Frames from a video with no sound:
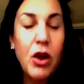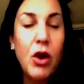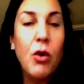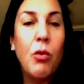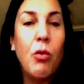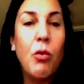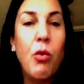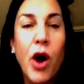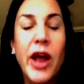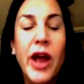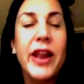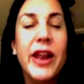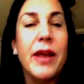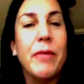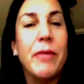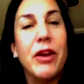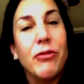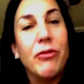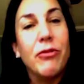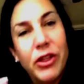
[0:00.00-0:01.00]
what am
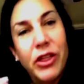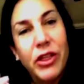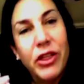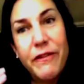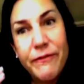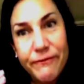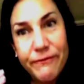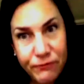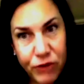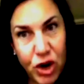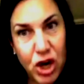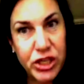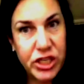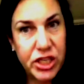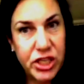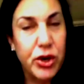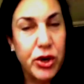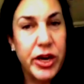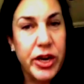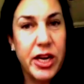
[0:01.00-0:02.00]
I really
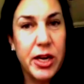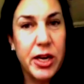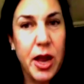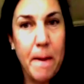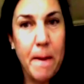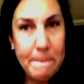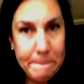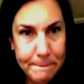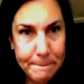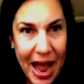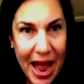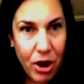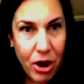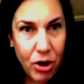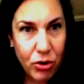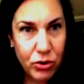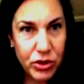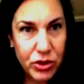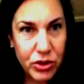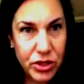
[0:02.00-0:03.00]
frustrated
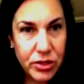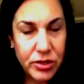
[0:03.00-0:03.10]
about?